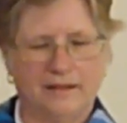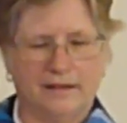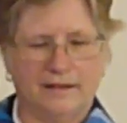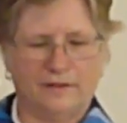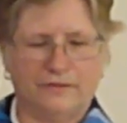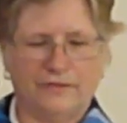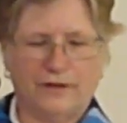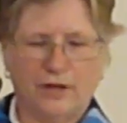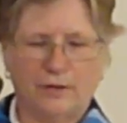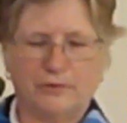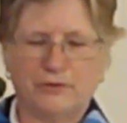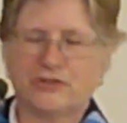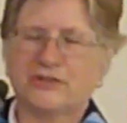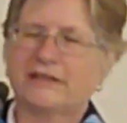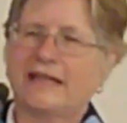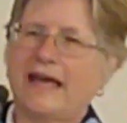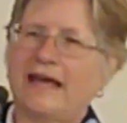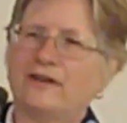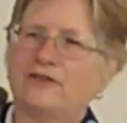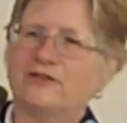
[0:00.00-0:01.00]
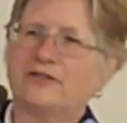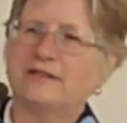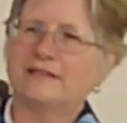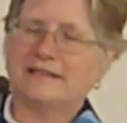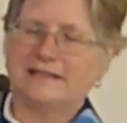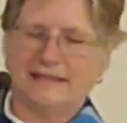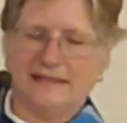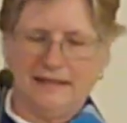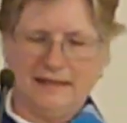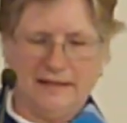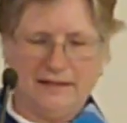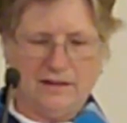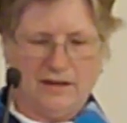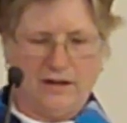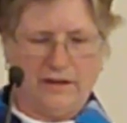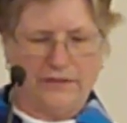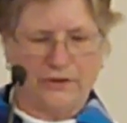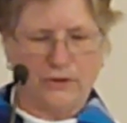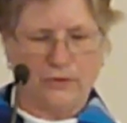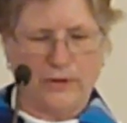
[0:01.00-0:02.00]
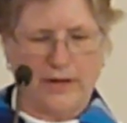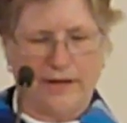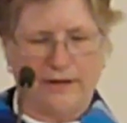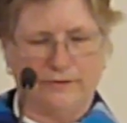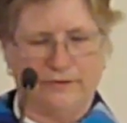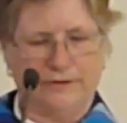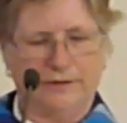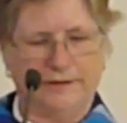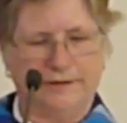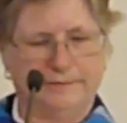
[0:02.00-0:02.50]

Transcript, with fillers: The farmer scatters the seed on the ground.